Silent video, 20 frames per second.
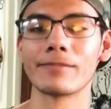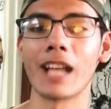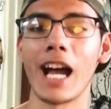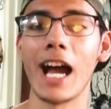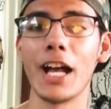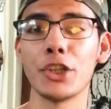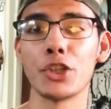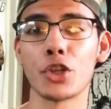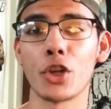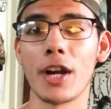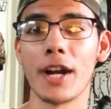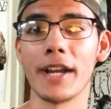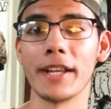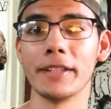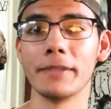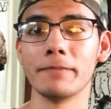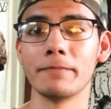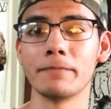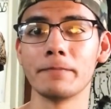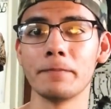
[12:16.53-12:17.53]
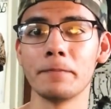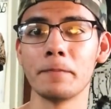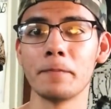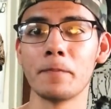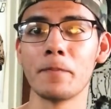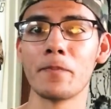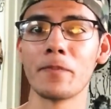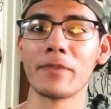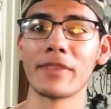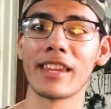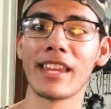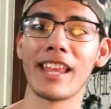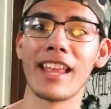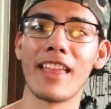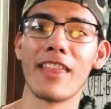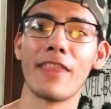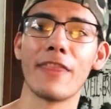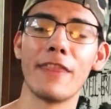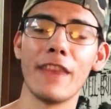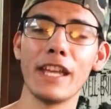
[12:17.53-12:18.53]
I tried.
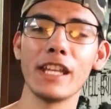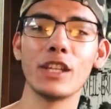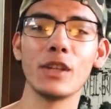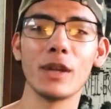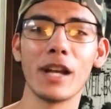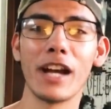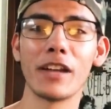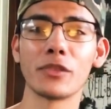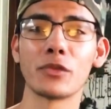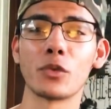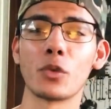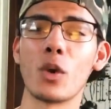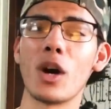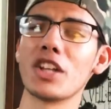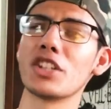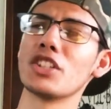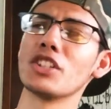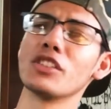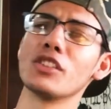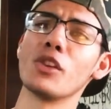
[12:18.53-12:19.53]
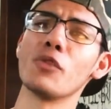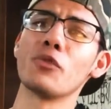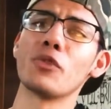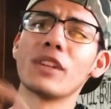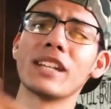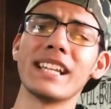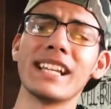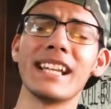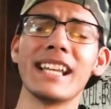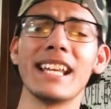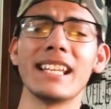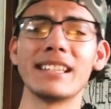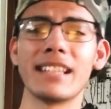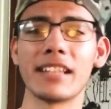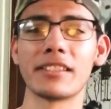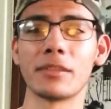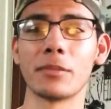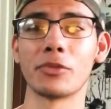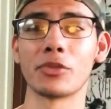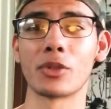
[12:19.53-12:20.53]
Thank you guys for watching. Don't forget to hit
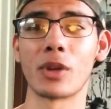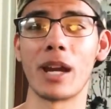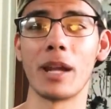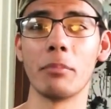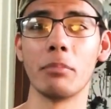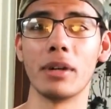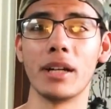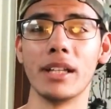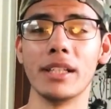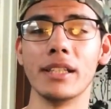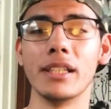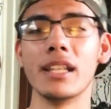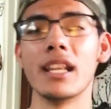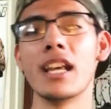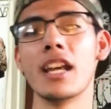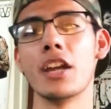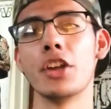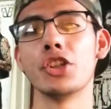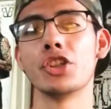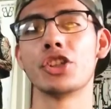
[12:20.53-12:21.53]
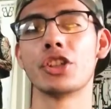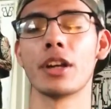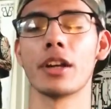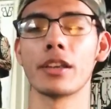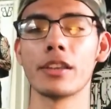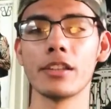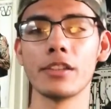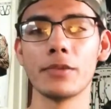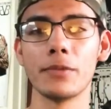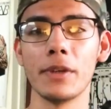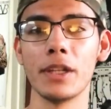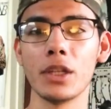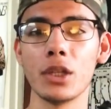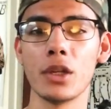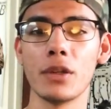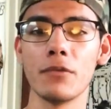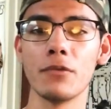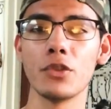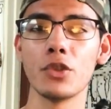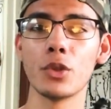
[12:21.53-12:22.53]
that subscribe button. Share this
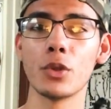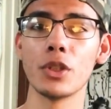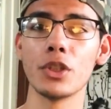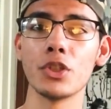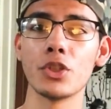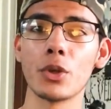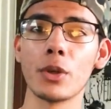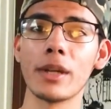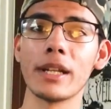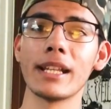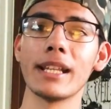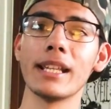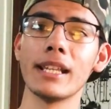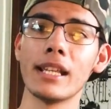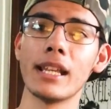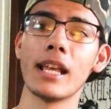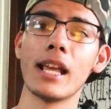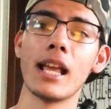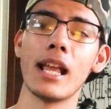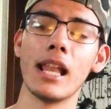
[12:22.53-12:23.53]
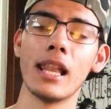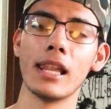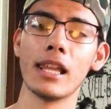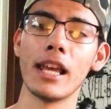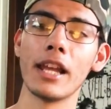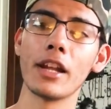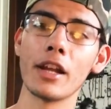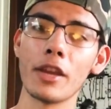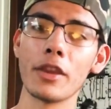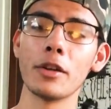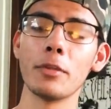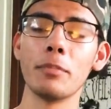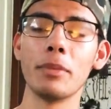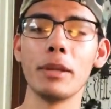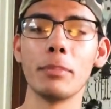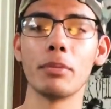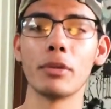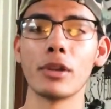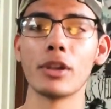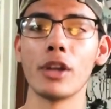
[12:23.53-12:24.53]
video if you enjoyed it. Let other
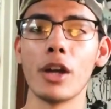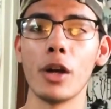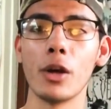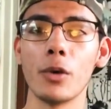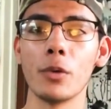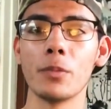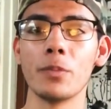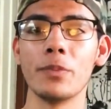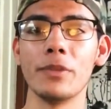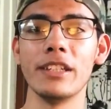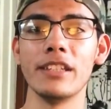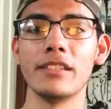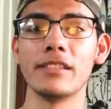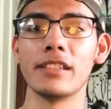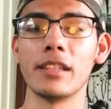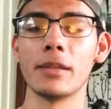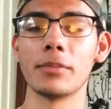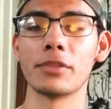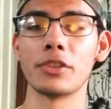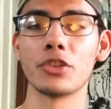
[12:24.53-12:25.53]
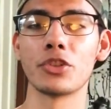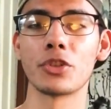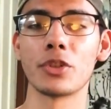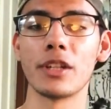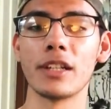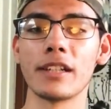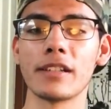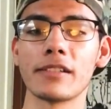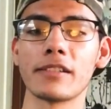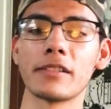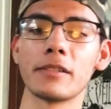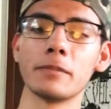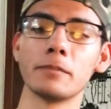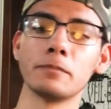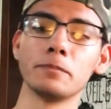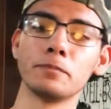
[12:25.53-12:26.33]
people know these tips and tricks.